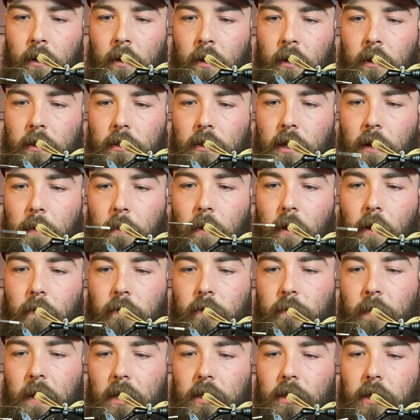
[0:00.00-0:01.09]
some of,
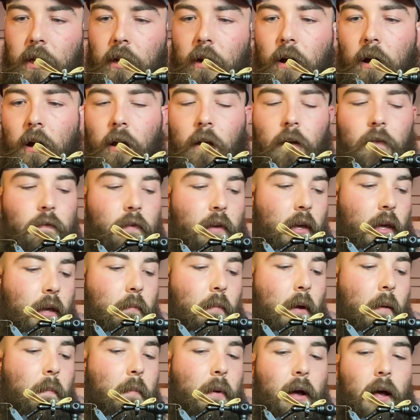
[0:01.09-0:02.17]
especially in olive, in
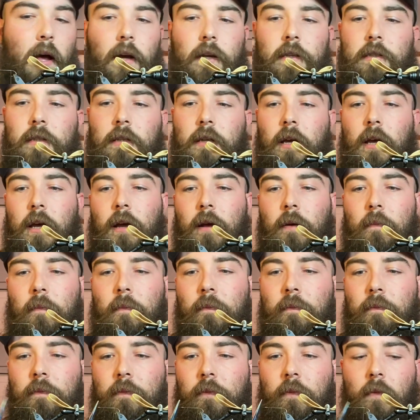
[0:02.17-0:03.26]
my box.
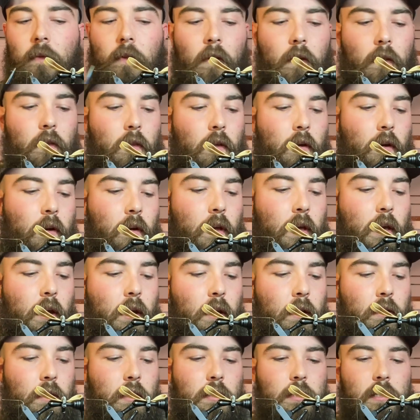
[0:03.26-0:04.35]
The hook
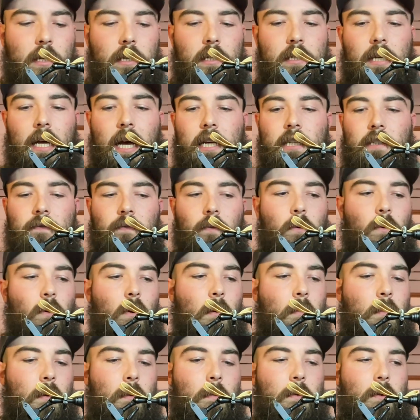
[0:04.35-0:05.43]
here, this is a size 4. I'm
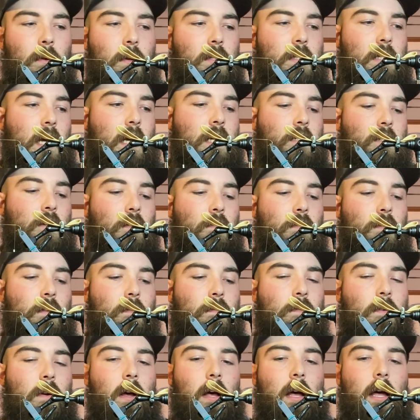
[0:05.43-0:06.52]
going to do a size 2 for the
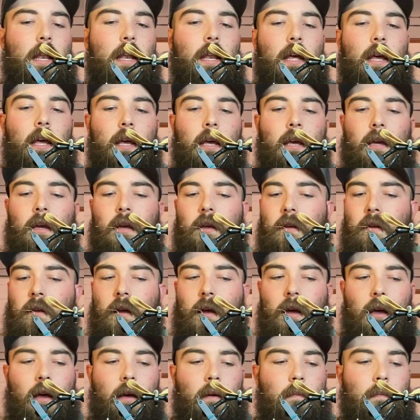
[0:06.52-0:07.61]
front.
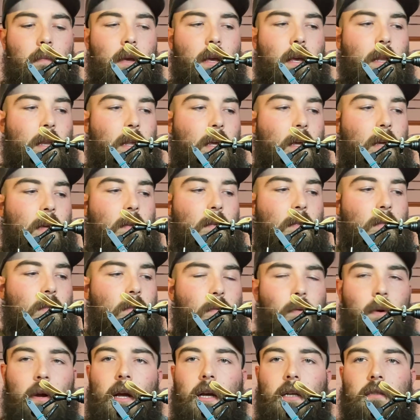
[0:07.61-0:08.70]
Any
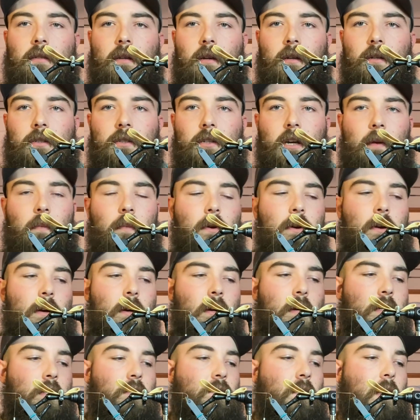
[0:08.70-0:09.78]
3X long streamer
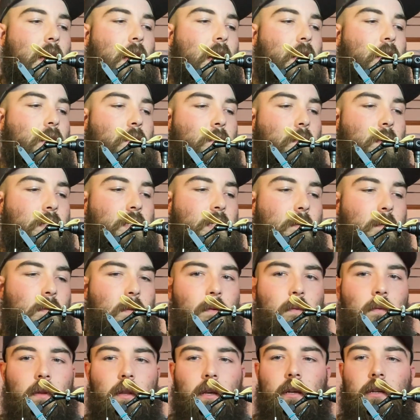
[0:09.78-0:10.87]
hook is fine. You want something
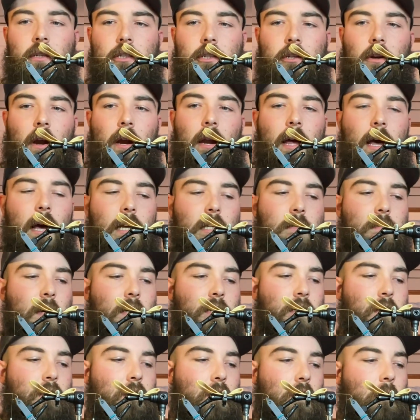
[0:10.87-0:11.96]
with a straight eye,
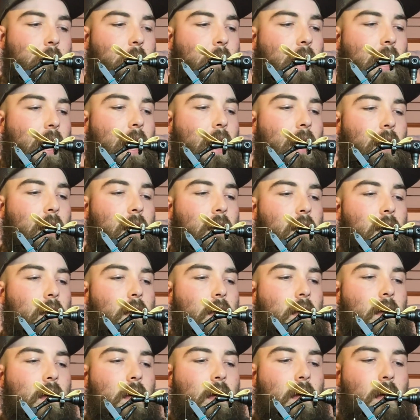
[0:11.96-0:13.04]
especially for the back.
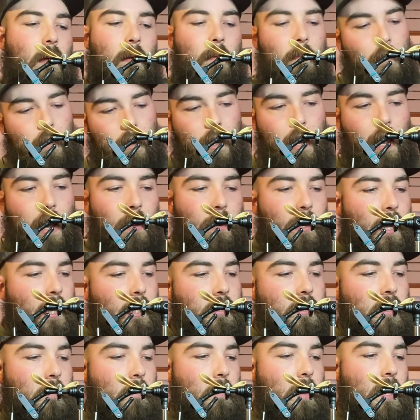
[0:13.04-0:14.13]
A down eye is
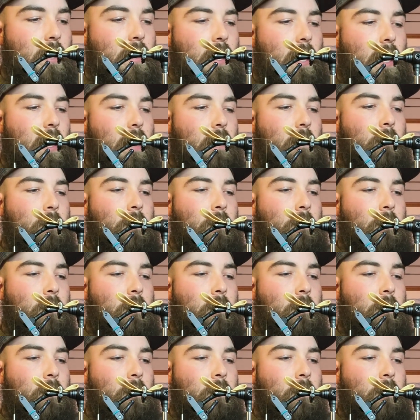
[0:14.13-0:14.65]
going to make that